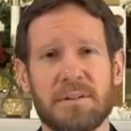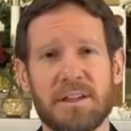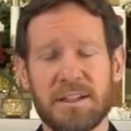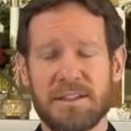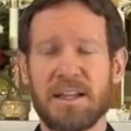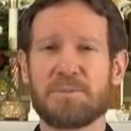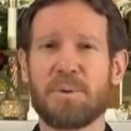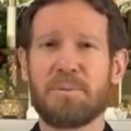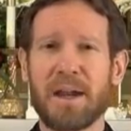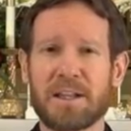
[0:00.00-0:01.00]
At least that's
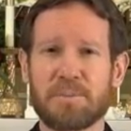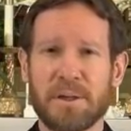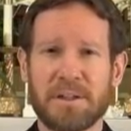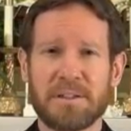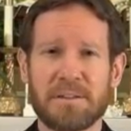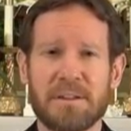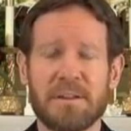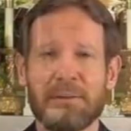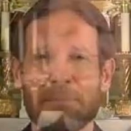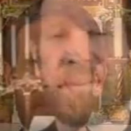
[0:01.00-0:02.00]
been my experience.
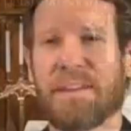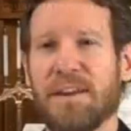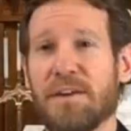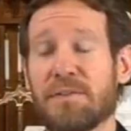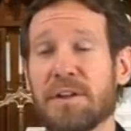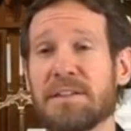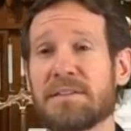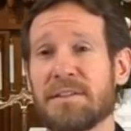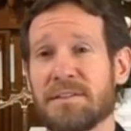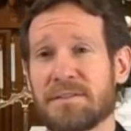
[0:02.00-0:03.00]
For
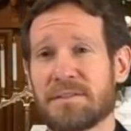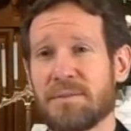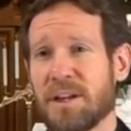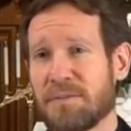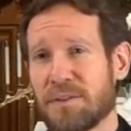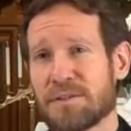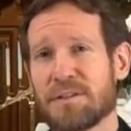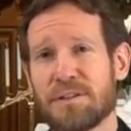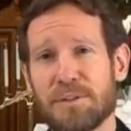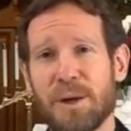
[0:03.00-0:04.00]
instance, when I first
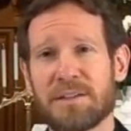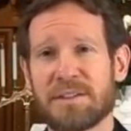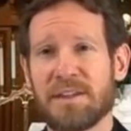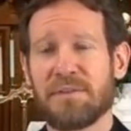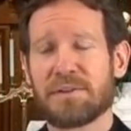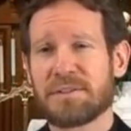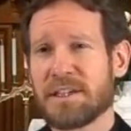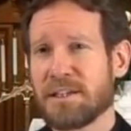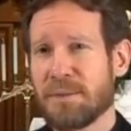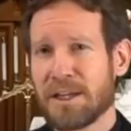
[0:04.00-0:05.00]
learned about St.
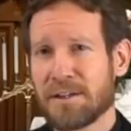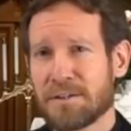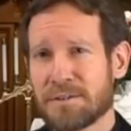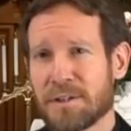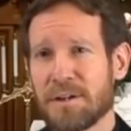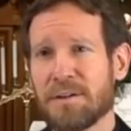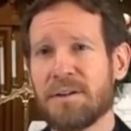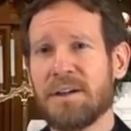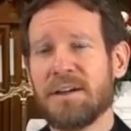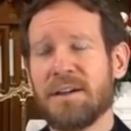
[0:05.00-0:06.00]
Faustina many years ago,
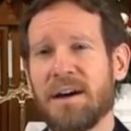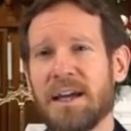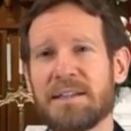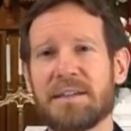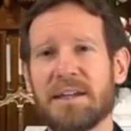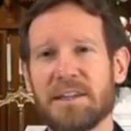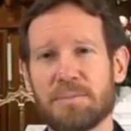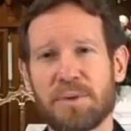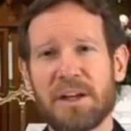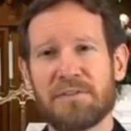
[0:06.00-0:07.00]
I decided to
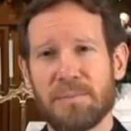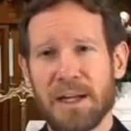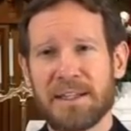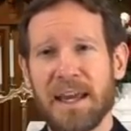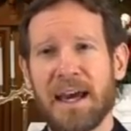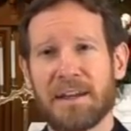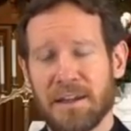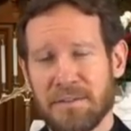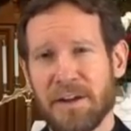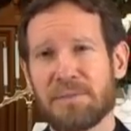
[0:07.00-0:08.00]
pray for my dad
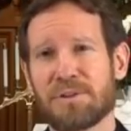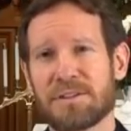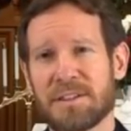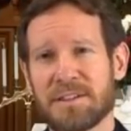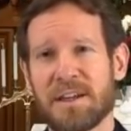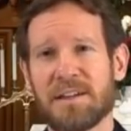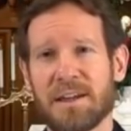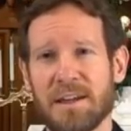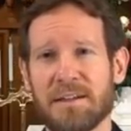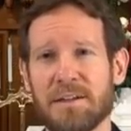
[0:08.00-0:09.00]
on Divine Mercy
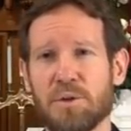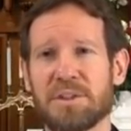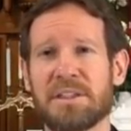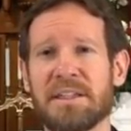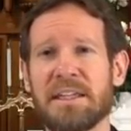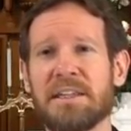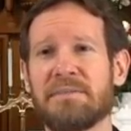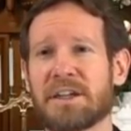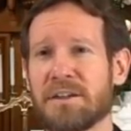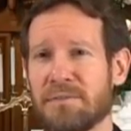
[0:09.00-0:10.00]
Sunday, who was in need
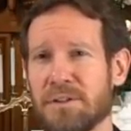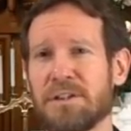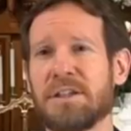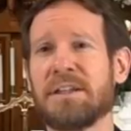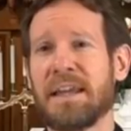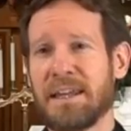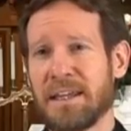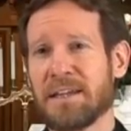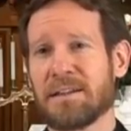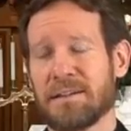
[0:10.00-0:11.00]
of a conversion and a
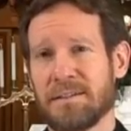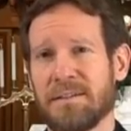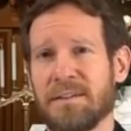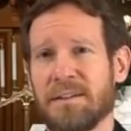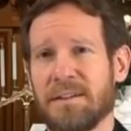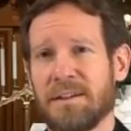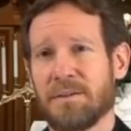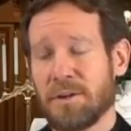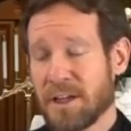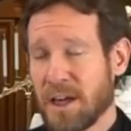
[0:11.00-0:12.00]
healing.
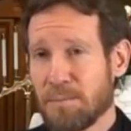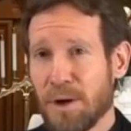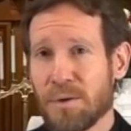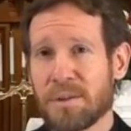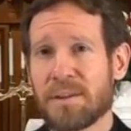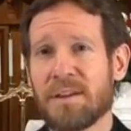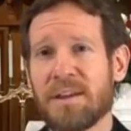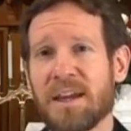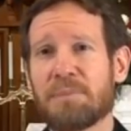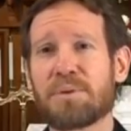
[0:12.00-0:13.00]
Well, he got both,
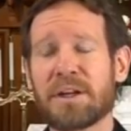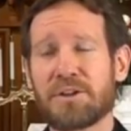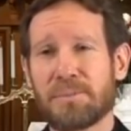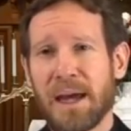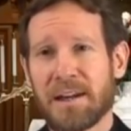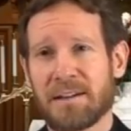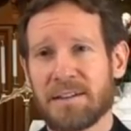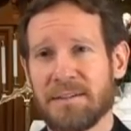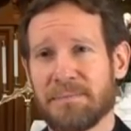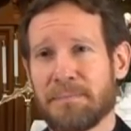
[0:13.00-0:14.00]
and pretty dramatically.